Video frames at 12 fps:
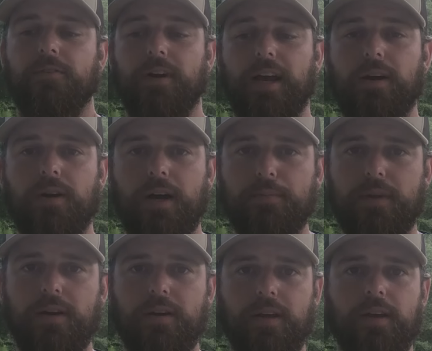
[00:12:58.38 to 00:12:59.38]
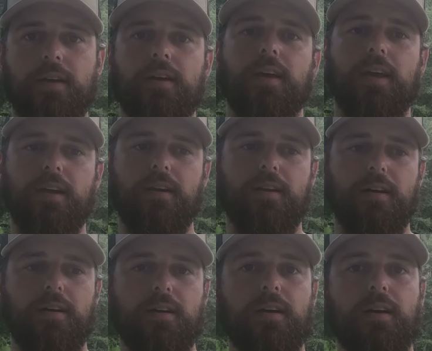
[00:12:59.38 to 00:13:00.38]
for now, I'm done, and
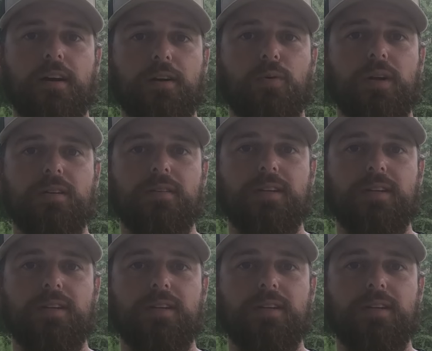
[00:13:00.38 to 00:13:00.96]
uh, I'm gonna wait